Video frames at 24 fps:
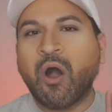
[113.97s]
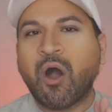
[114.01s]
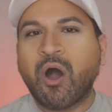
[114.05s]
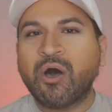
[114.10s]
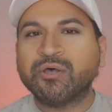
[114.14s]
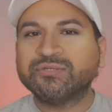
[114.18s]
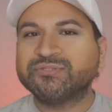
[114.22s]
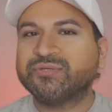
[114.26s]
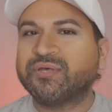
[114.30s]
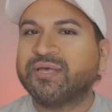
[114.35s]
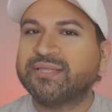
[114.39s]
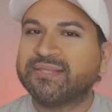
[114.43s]

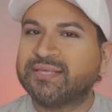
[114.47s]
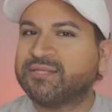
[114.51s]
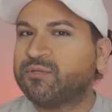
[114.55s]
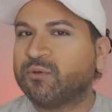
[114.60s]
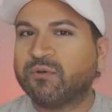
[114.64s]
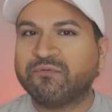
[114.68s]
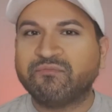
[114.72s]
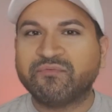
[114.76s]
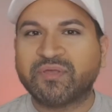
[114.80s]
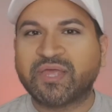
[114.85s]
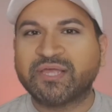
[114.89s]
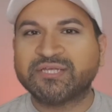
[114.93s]
Also hit the
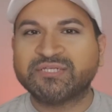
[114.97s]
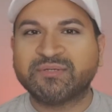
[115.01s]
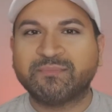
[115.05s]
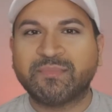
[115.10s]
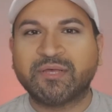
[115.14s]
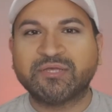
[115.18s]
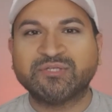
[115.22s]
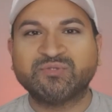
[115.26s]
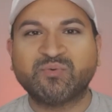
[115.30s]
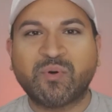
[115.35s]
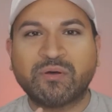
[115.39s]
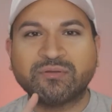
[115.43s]
notification
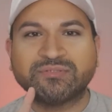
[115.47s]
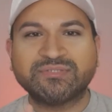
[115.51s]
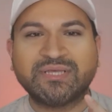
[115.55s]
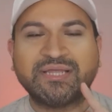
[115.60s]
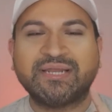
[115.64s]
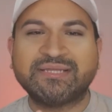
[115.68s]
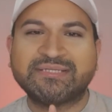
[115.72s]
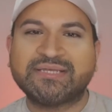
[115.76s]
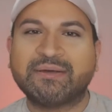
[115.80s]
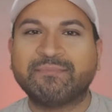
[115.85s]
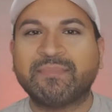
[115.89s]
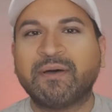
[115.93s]
bell as well. So
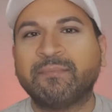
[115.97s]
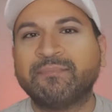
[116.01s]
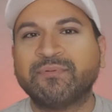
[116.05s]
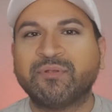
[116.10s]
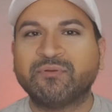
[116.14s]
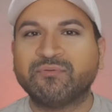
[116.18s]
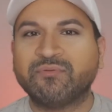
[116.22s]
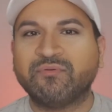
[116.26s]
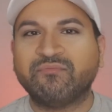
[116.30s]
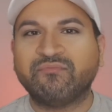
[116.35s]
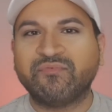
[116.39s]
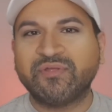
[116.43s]
anytime I
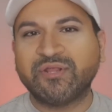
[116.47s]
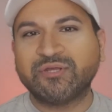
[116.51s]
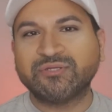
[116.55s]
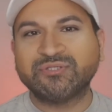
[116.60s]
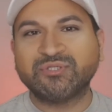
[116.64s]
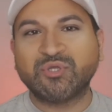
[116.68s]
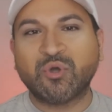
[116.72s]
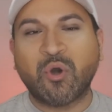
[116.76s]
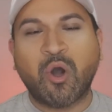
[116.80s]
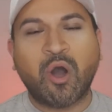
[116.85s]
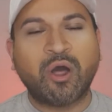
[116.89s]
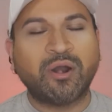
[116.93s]
upload new
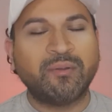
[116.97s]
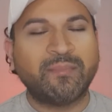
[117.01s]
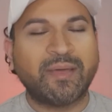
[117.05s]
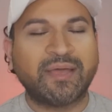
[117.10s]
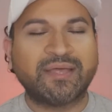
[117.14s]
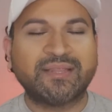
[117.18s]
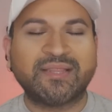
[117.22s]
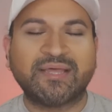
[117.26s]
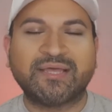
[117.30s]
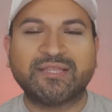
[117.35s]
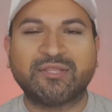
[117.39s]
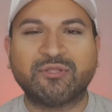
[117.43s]
videos, you
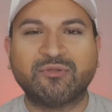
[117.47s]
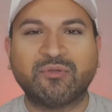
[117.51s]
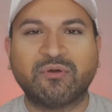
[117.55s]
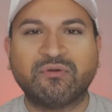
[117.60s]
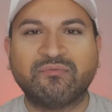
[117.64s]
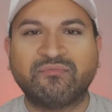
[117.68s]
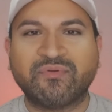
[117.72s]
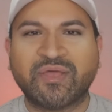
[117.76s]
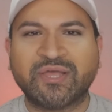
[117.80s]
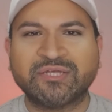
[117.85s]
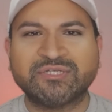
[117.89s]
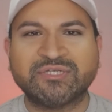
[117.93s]
automatically get the
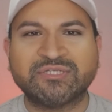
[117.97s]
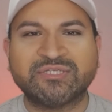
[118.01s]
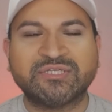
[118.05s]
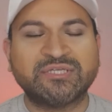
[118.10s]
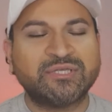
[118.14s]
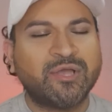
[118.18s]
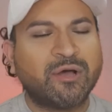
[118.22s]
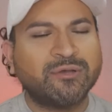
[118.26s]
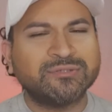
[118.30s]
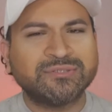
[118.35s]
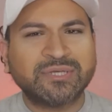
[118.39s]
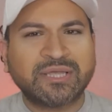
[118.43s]
notifications,
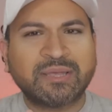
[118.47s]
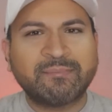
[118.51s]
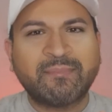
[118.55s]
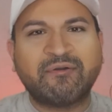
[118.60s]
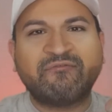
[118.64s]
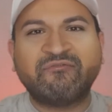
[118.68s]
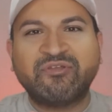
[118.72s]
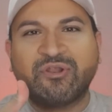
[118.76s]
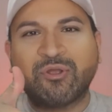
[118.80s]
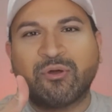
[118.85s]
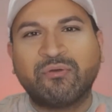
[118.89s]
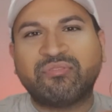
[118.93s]
and also give my
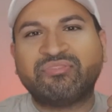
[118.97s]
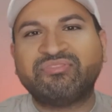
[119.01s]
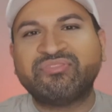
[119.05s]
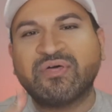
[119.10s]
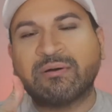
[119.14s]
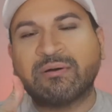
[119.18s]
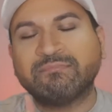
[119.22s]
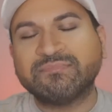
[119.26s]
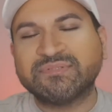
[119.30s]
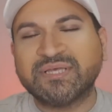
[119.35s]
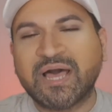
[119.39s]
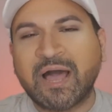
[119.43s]
video a
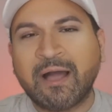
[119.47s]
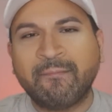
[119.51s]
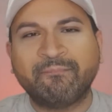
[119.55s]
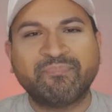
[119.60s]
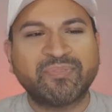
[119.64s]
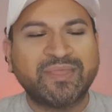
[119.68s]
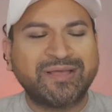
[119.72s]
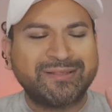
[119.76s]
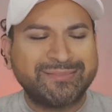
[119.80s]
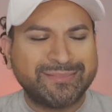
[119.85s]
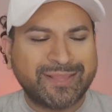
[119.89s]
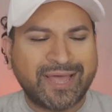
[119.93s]
thumbs up,
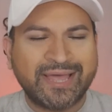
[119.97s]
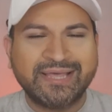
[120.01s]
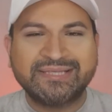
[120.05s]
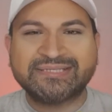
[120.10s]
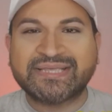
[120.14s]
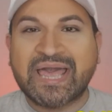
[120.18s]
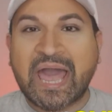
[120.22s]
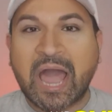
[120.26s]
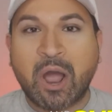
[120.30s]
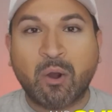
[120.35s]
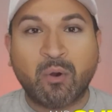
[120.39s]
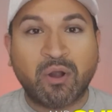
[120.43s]
likes,
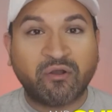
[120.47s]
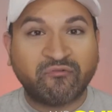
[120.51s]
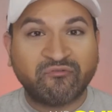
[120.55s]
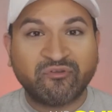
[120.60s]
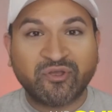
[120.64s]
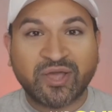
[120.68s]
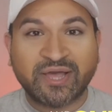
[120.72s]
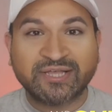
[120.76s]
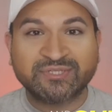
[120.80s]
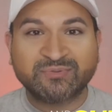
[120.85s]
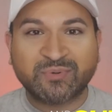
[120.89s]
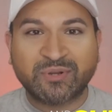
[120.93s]
however you
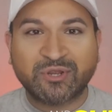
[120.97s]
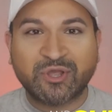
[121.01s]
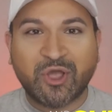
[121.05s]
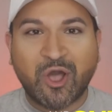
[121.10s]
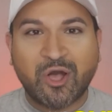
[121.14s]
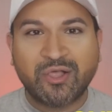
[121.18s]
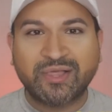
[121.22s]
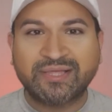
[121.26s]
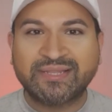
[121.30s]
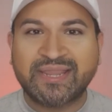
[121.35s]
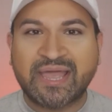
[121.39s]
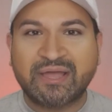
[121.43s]
guys want to
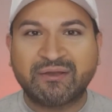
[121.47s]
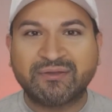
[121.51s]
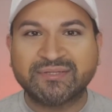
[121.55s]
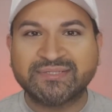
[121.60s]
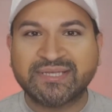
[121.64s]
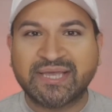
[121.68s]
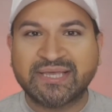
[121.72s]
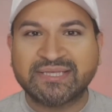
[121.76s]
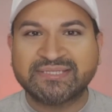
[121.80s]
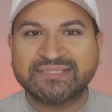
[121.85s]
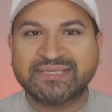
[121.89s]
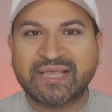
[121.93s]
call it
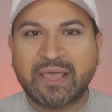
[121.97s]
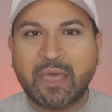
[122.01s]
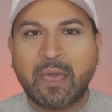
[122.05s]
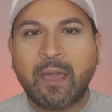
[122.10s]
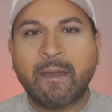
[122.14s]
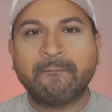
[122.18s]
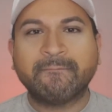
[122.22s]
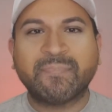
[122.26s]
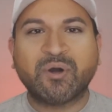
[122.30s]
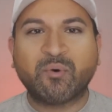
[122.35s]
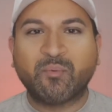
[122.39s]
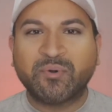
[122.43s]
nowadays.
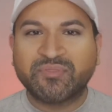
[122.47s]
But